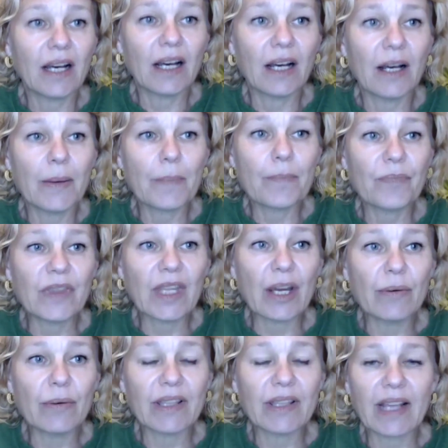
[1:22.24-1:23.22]

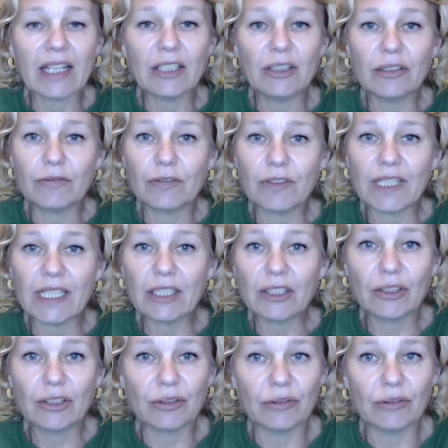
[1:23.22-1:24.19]
Knowing that you're free
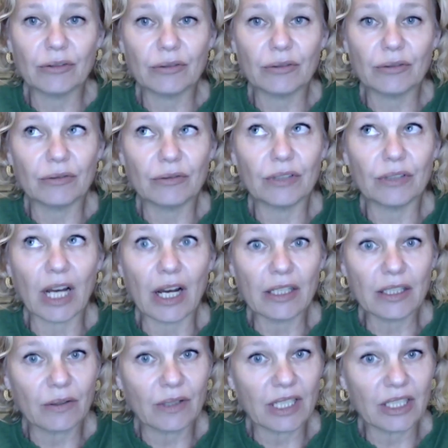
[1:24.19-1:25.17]
to
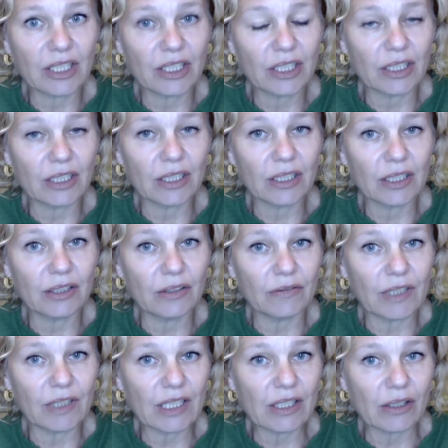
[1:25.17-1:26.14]
ask questions,
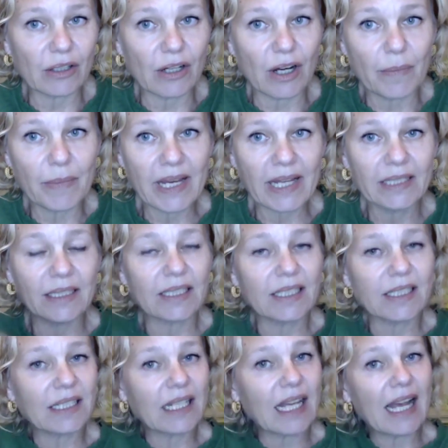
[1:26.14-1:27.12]
you're free to
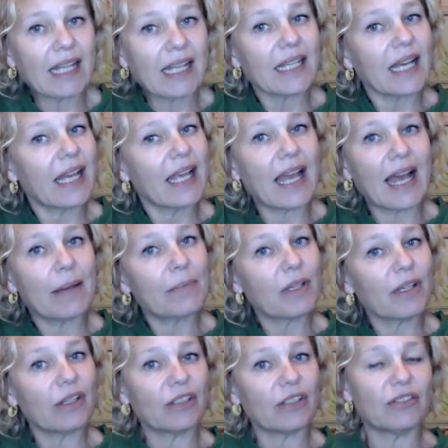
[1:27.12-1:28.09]
comment, and I
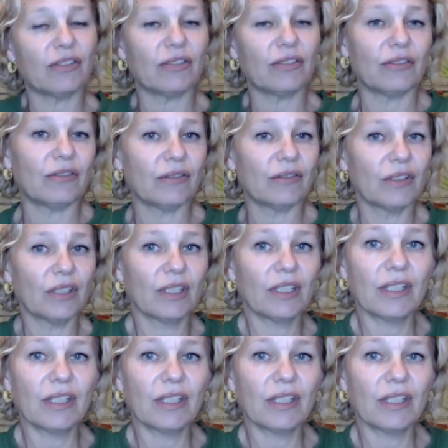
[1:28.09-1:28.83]
am going to